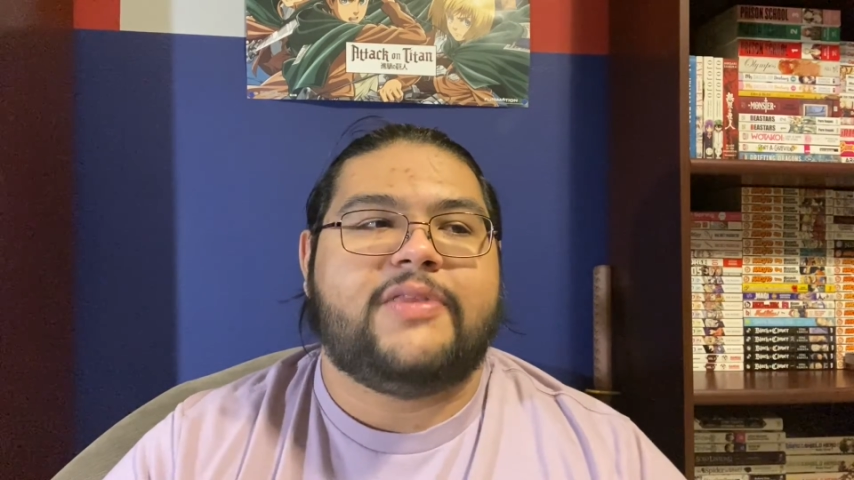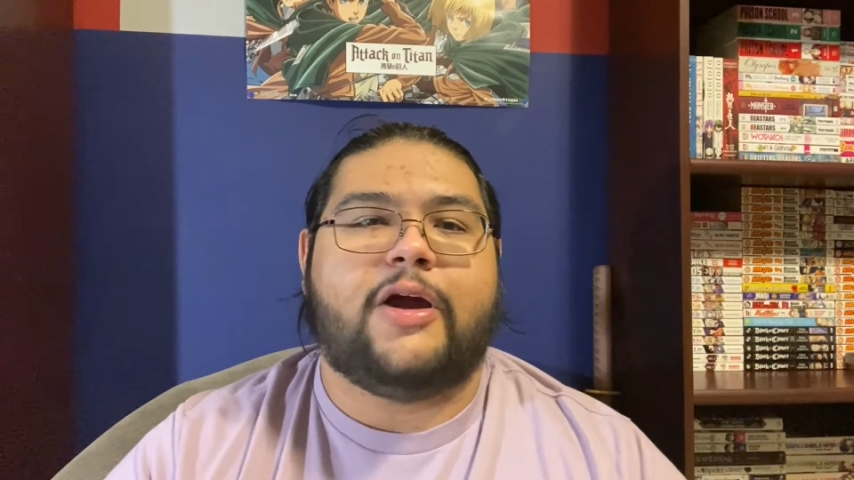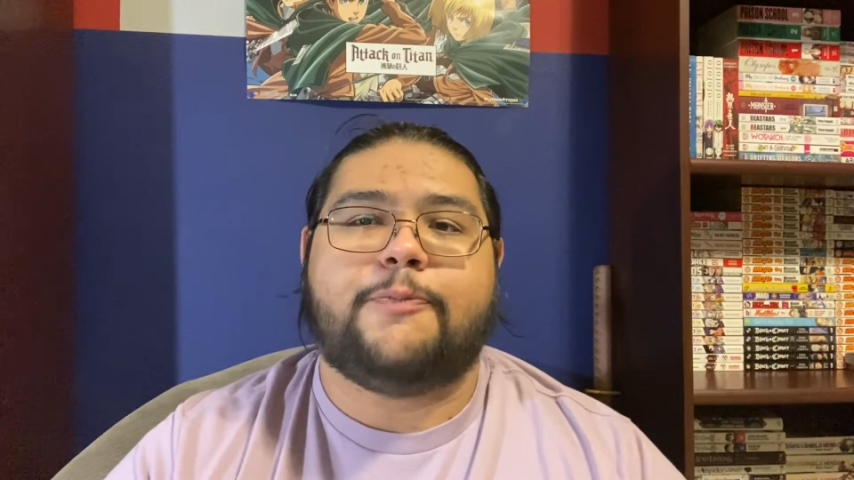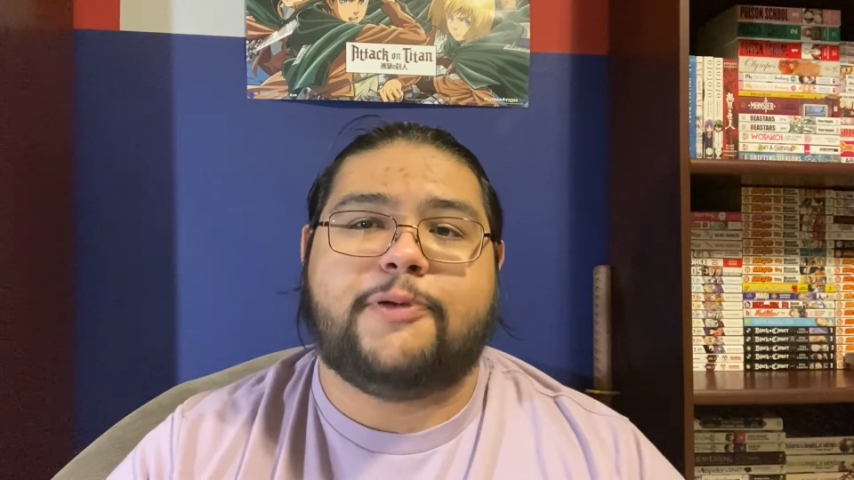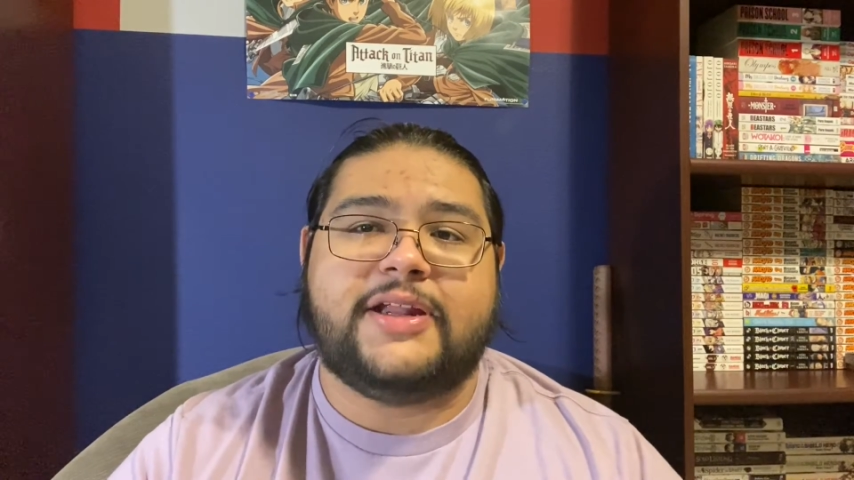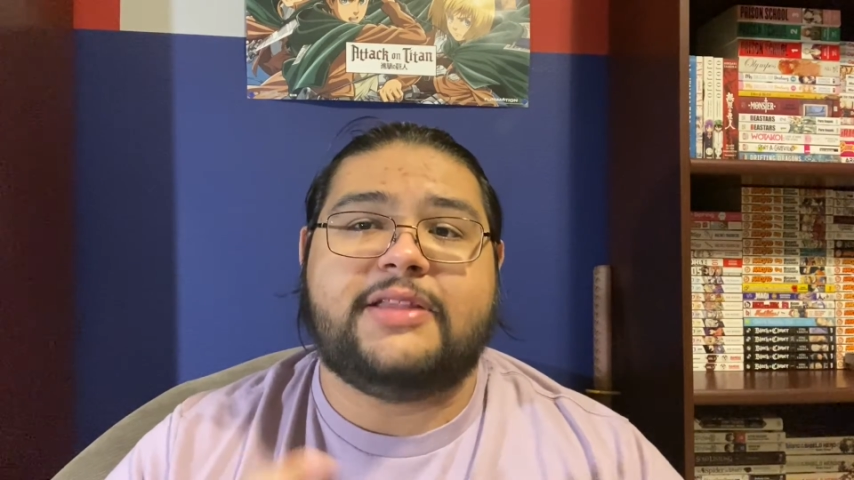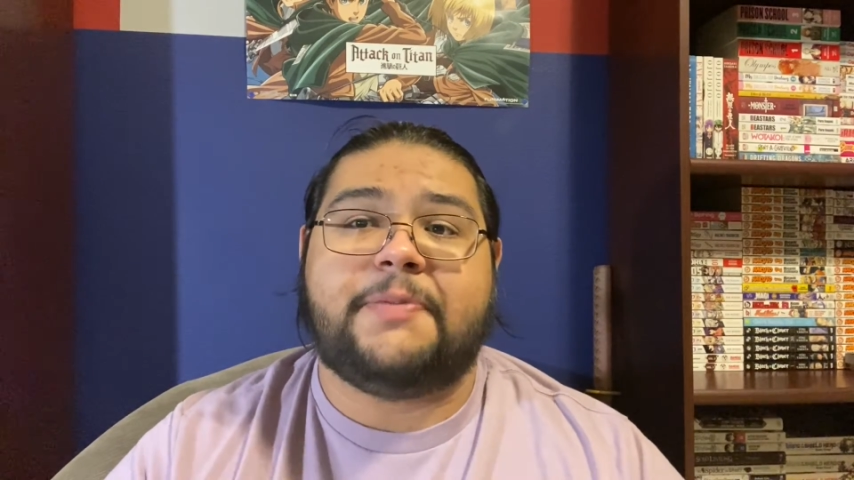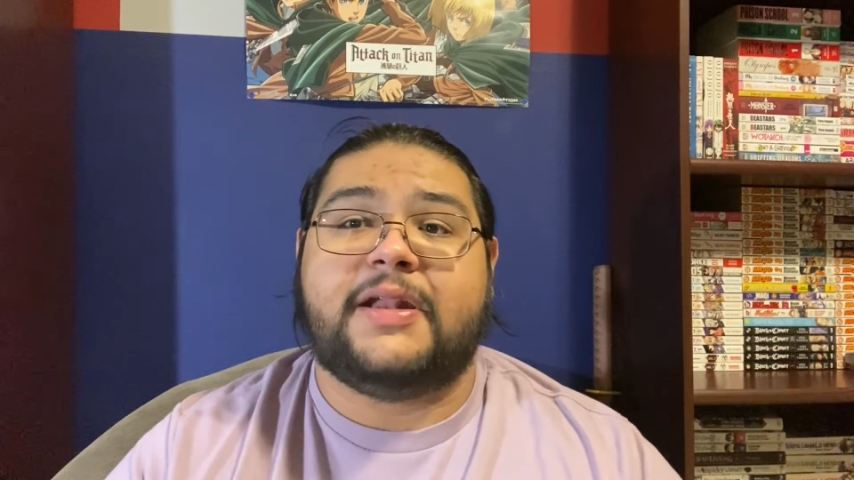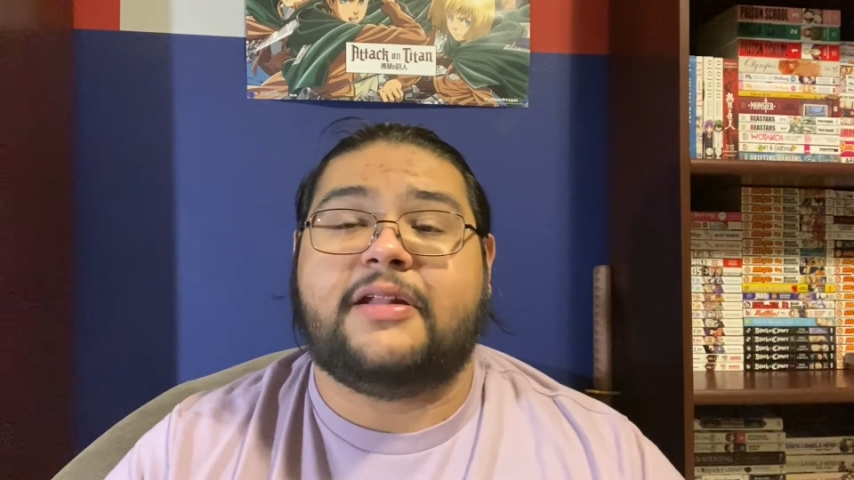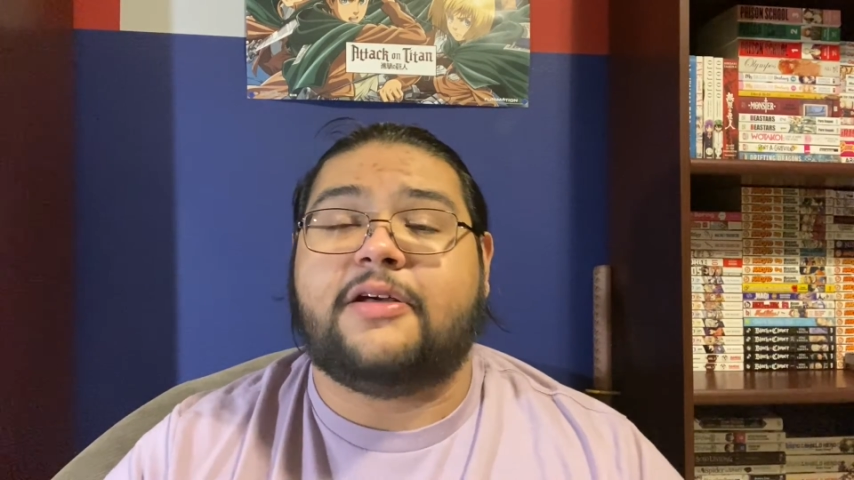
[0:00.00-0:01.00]
are pretty
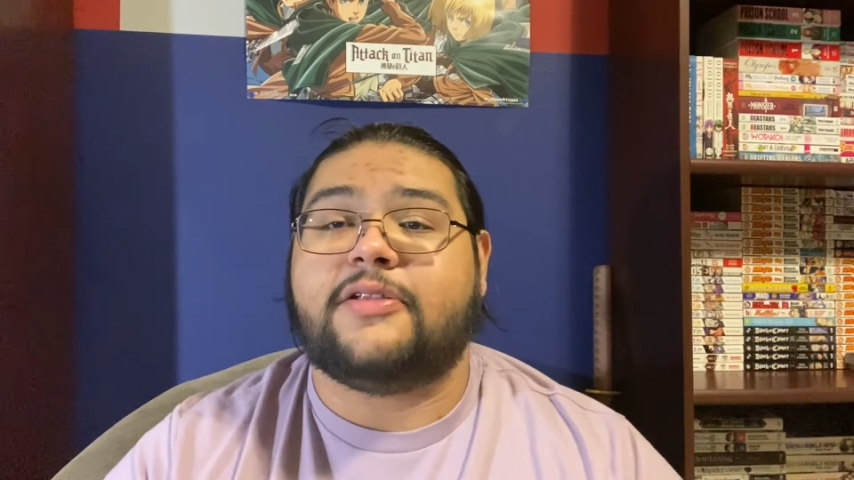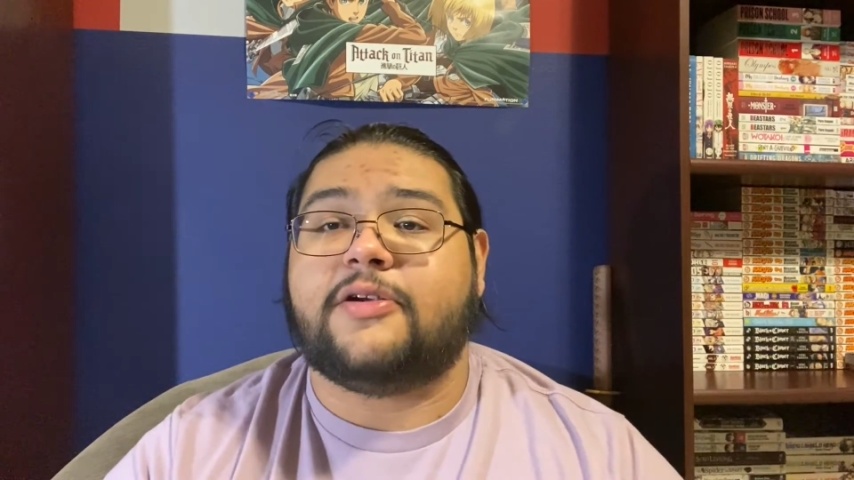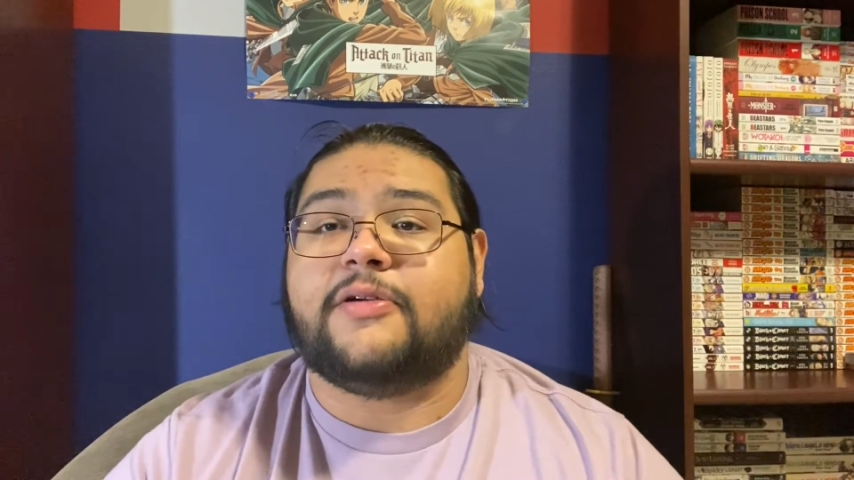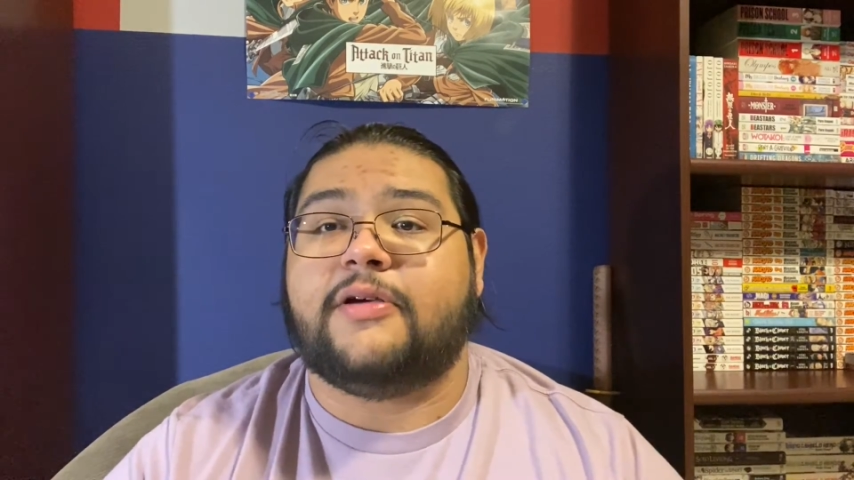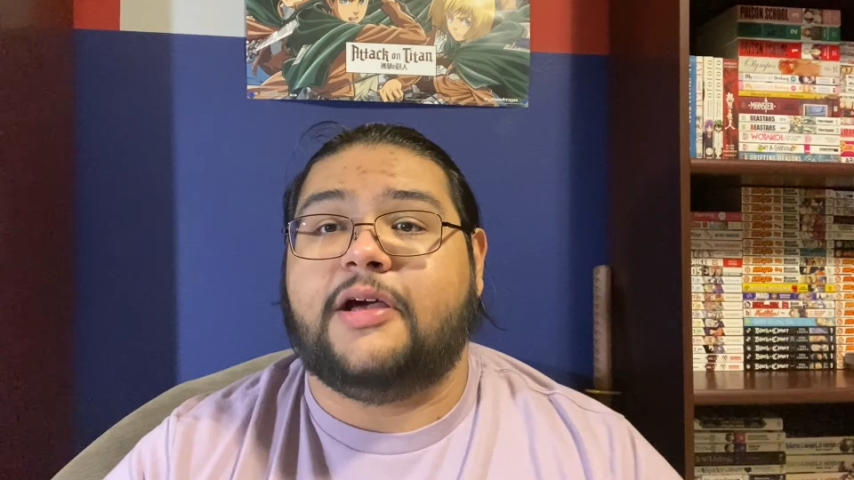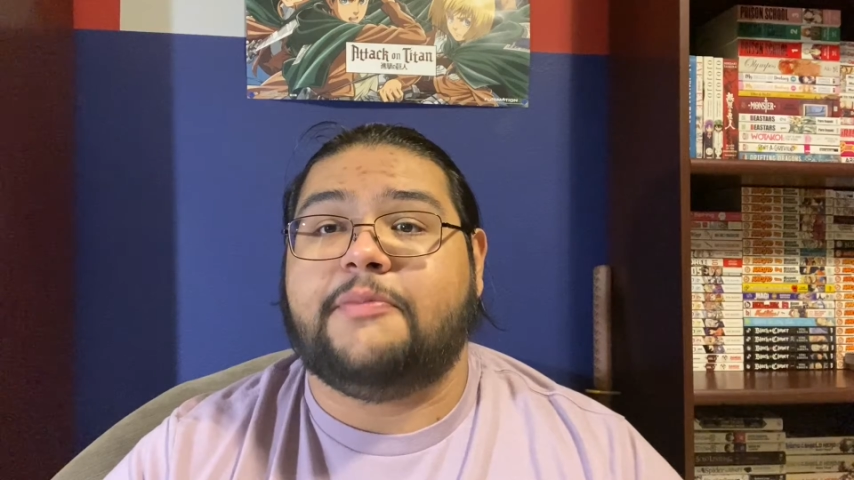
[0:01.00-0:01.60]
dependent on their